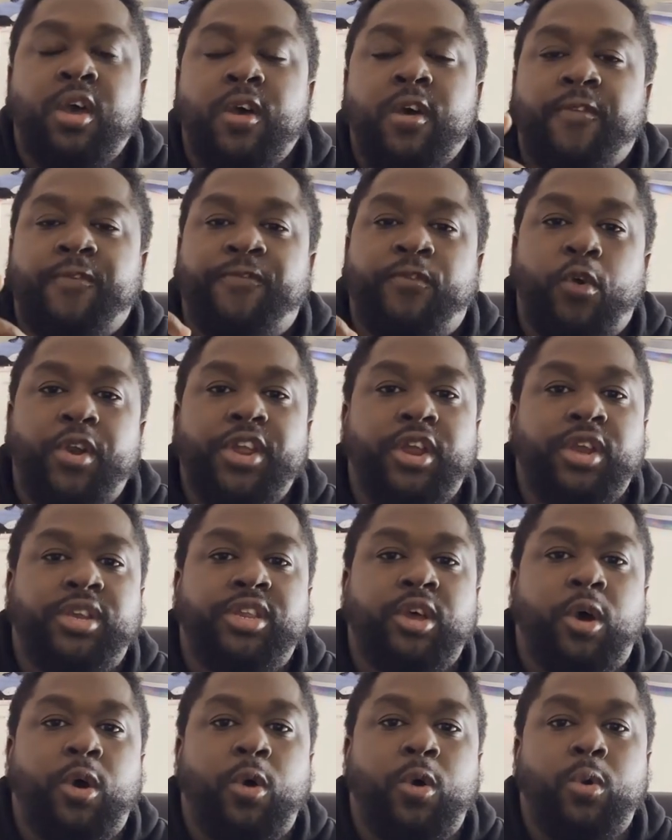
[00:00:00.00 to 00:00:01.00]
for your
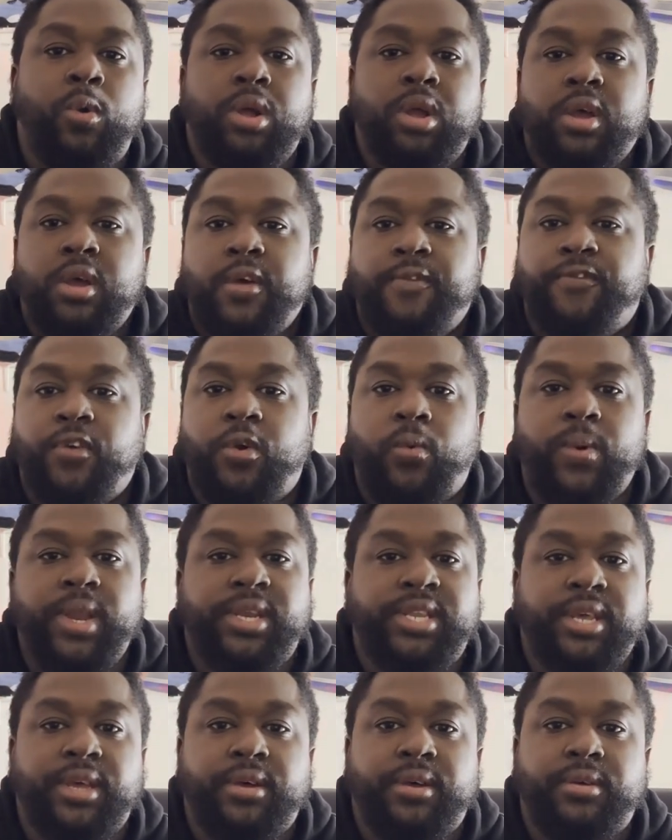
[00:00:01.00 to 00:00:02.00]
toe for
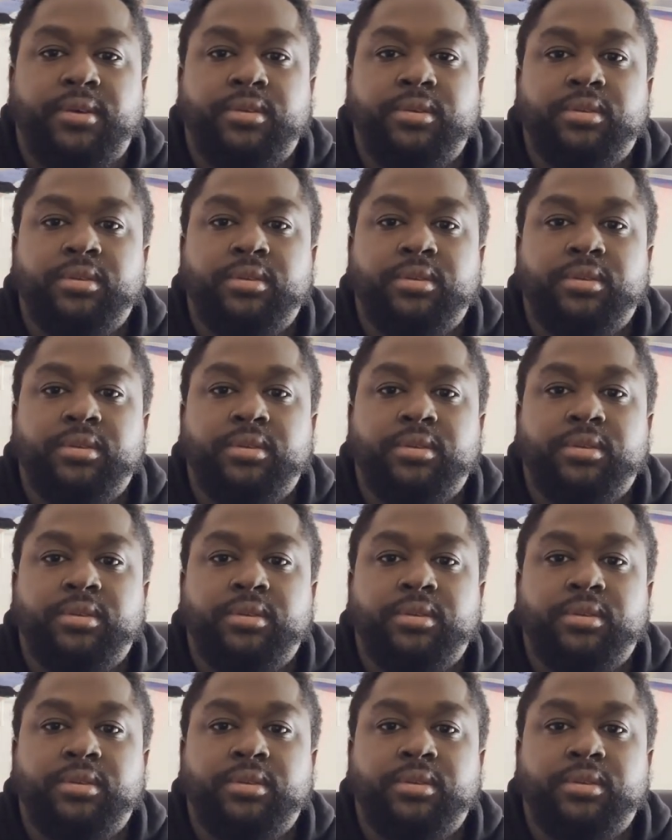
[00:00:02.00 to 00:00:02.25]
retail.